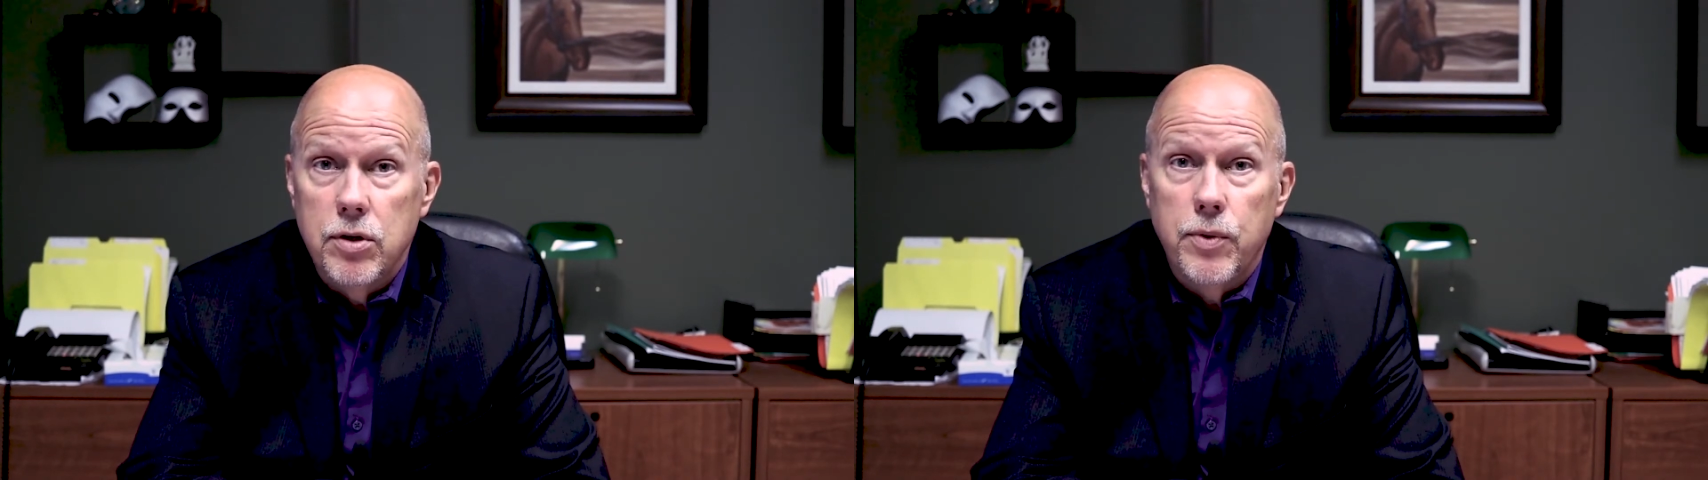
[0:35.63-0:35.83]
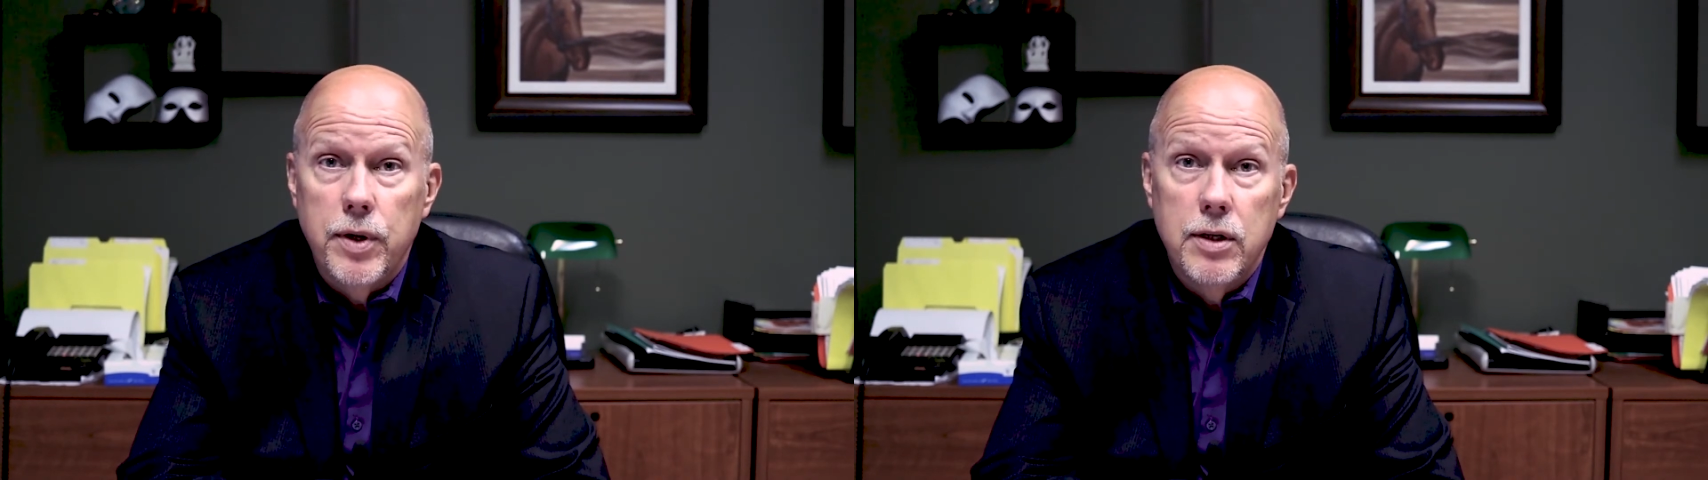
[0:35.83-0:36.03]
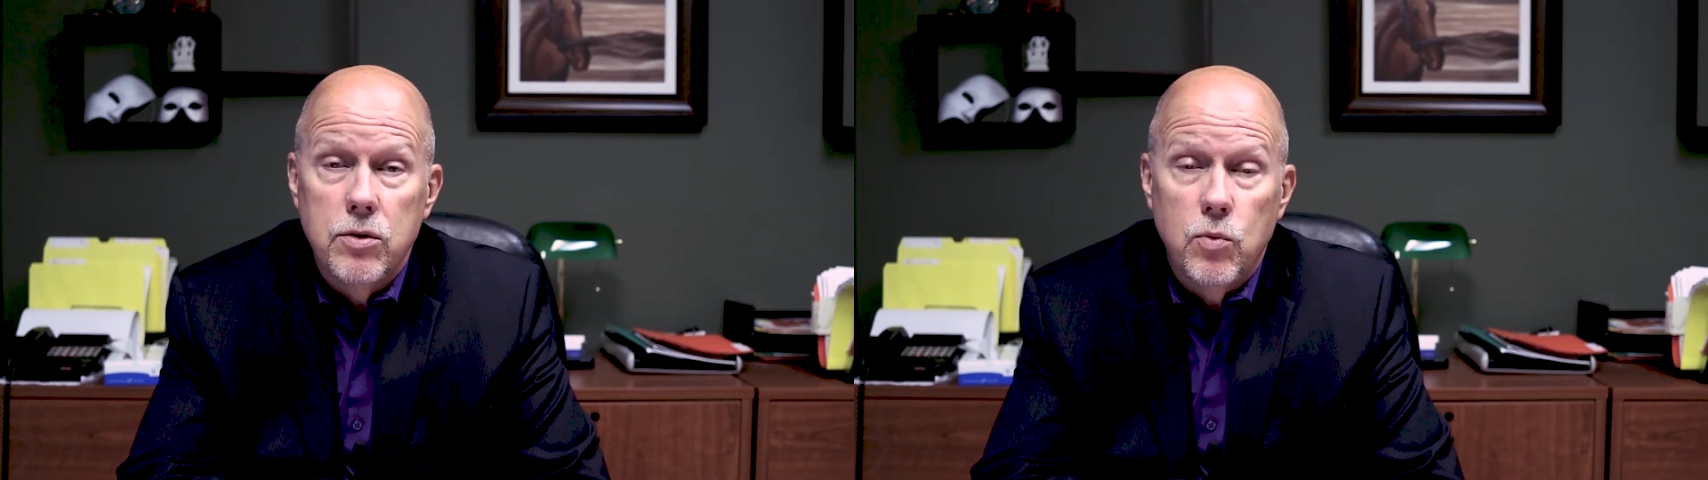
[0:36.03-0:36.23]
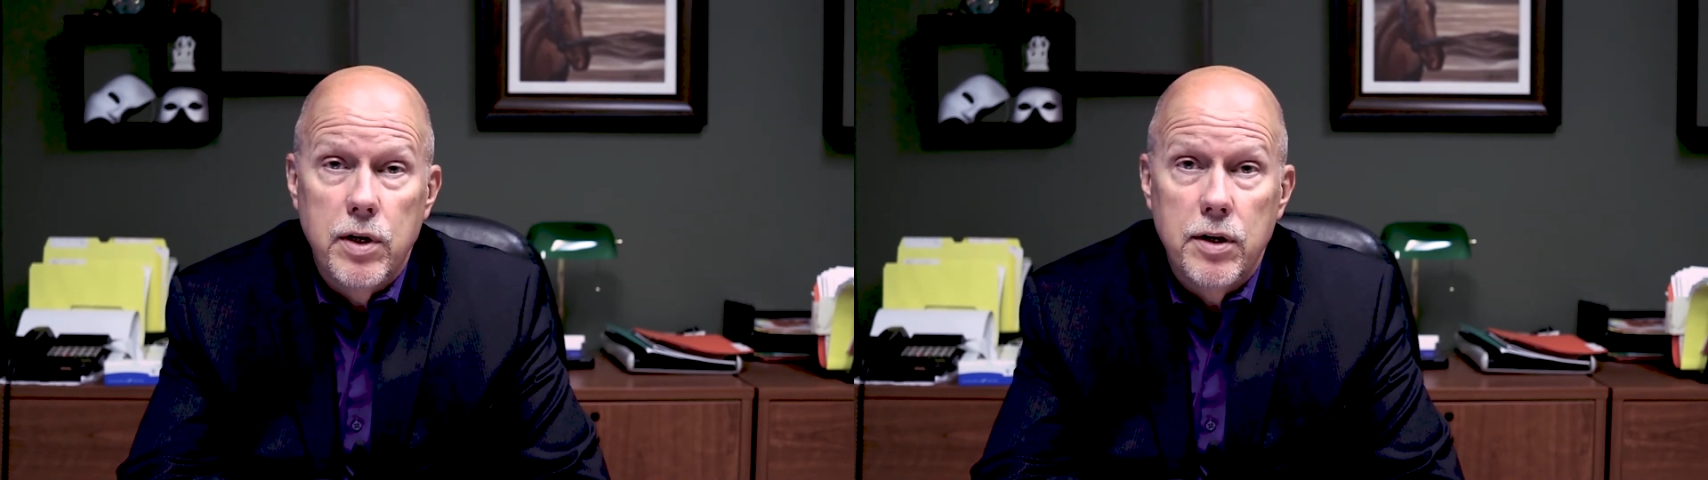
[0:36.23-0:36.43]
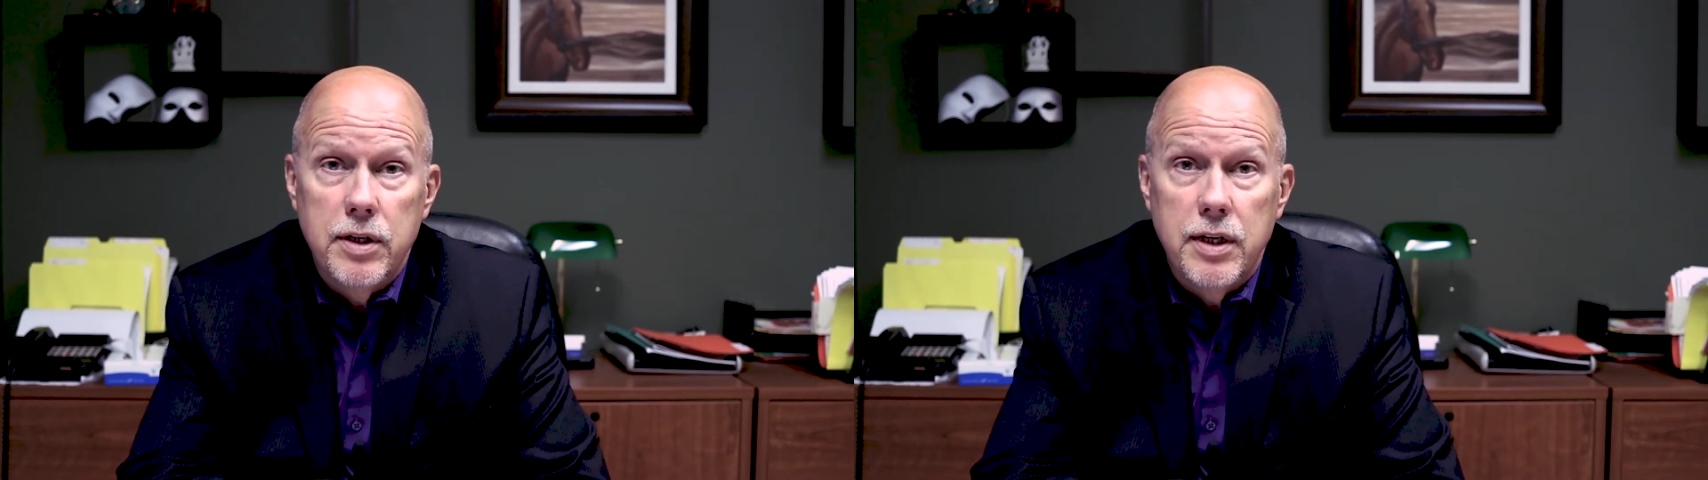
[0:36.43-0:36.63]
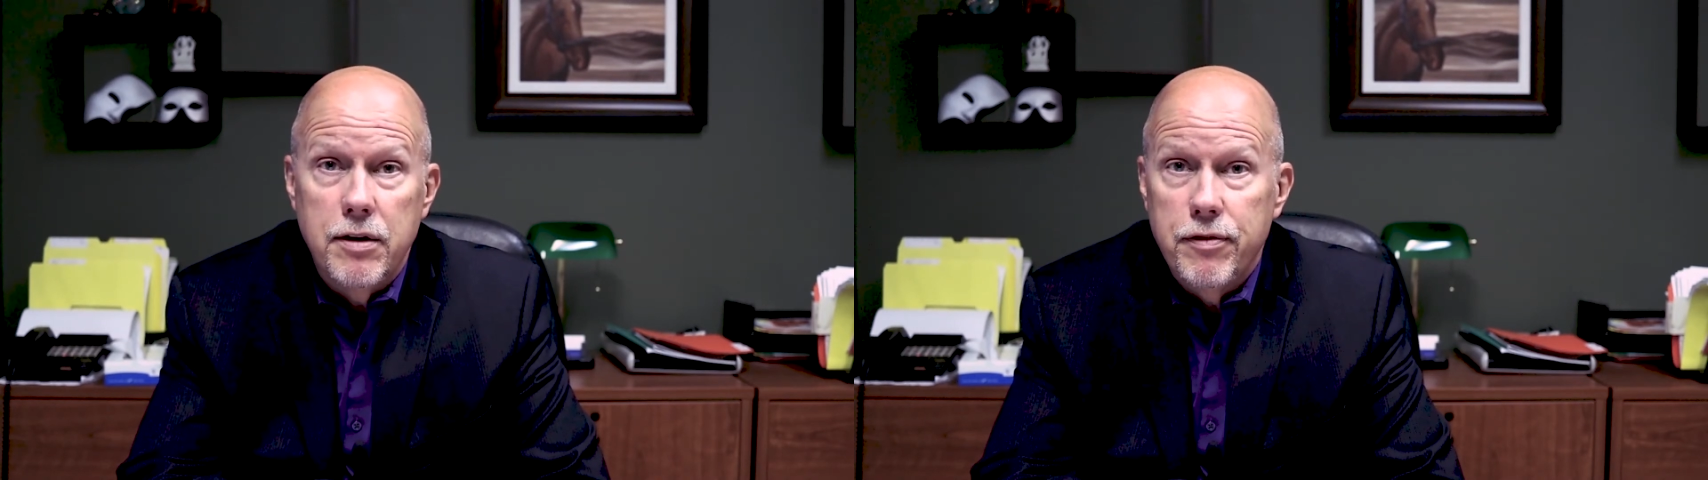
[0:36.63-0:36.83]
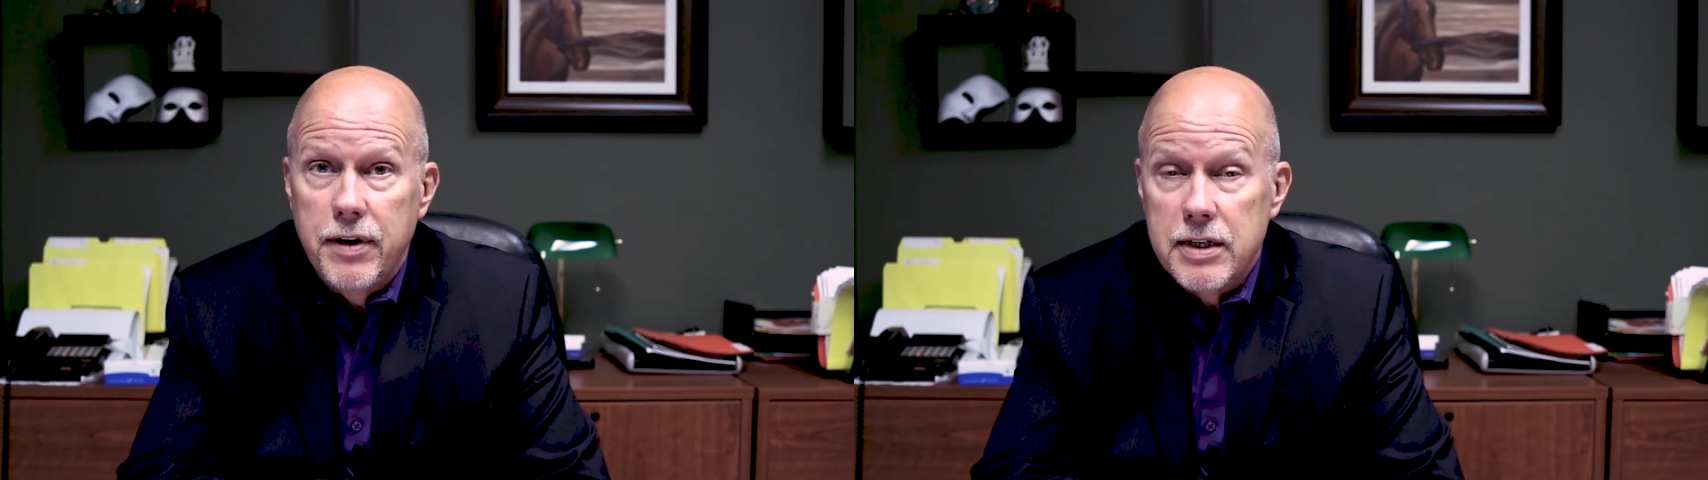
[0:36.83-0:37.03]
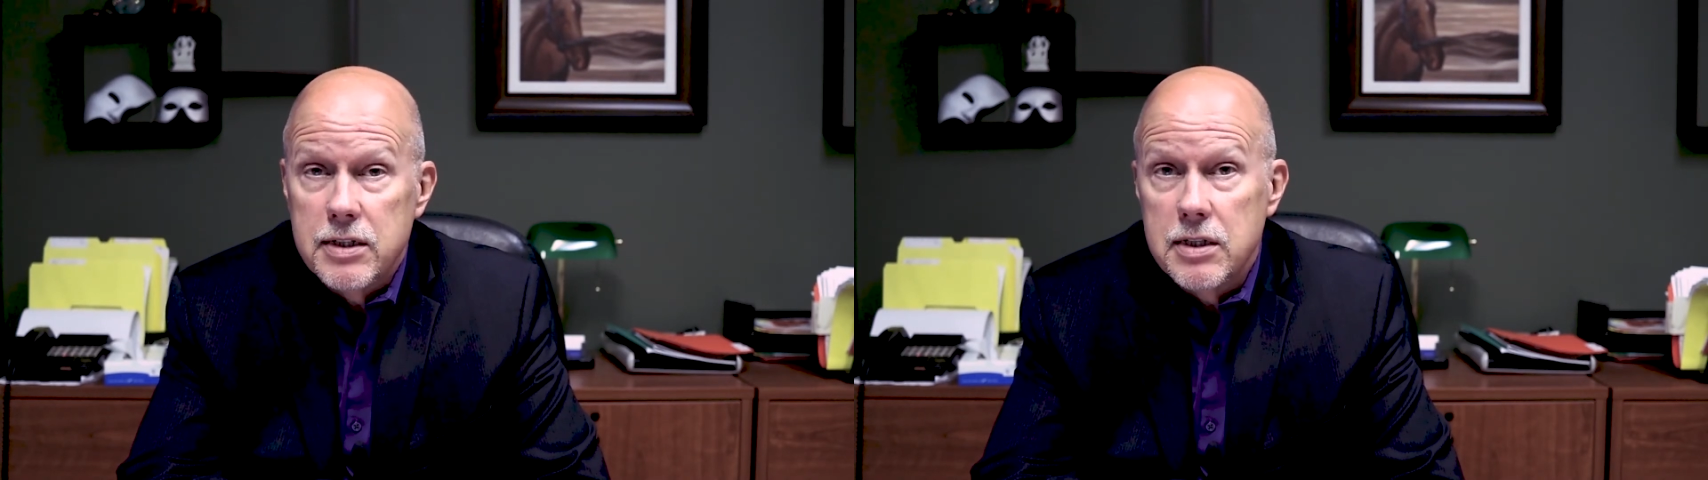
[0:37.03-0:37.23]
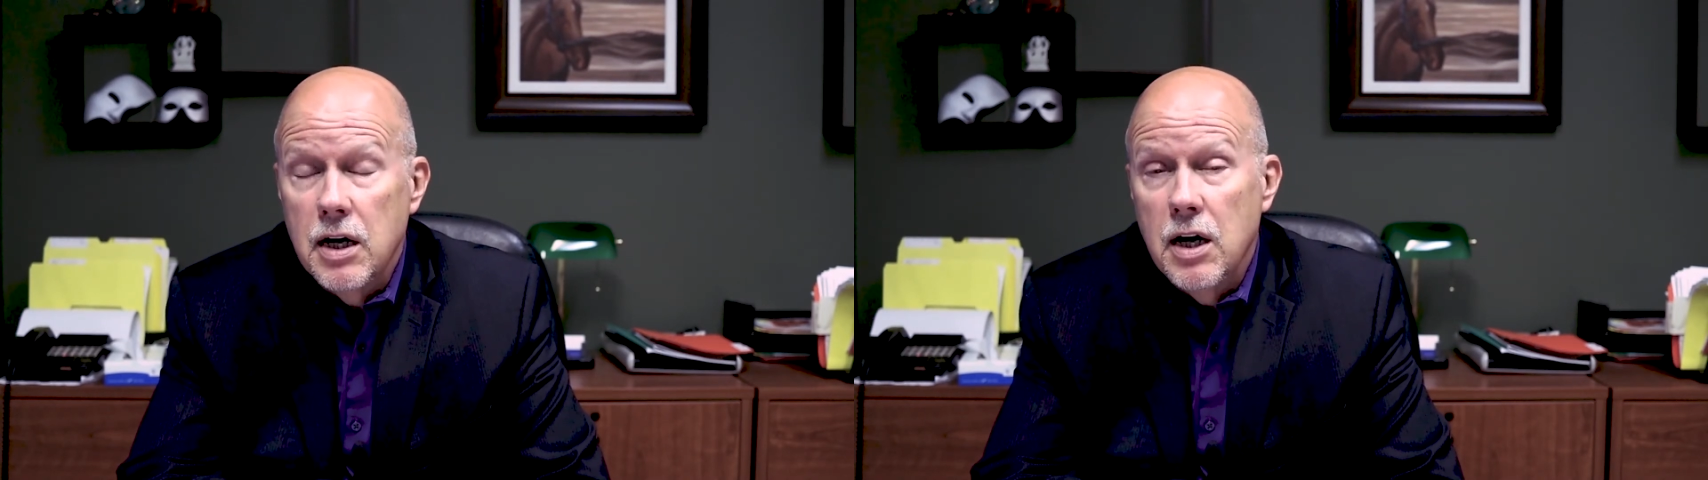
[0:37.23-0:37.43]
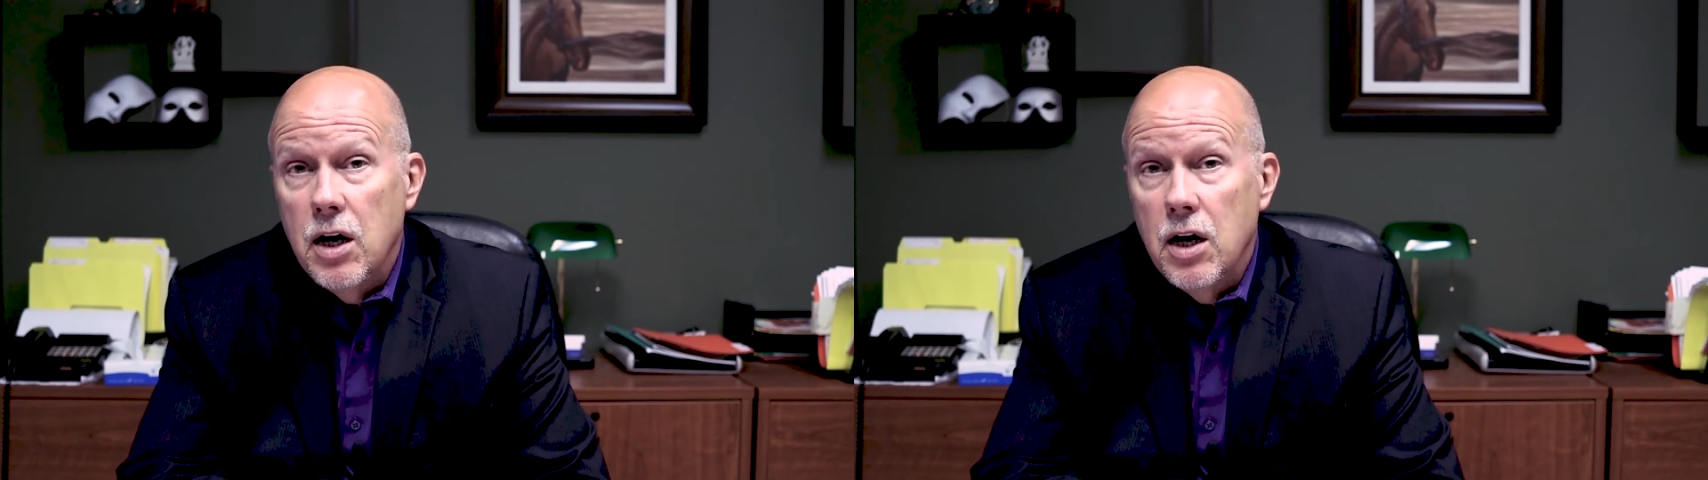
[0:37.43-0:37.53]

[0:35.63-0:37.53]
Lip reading: grid where the effects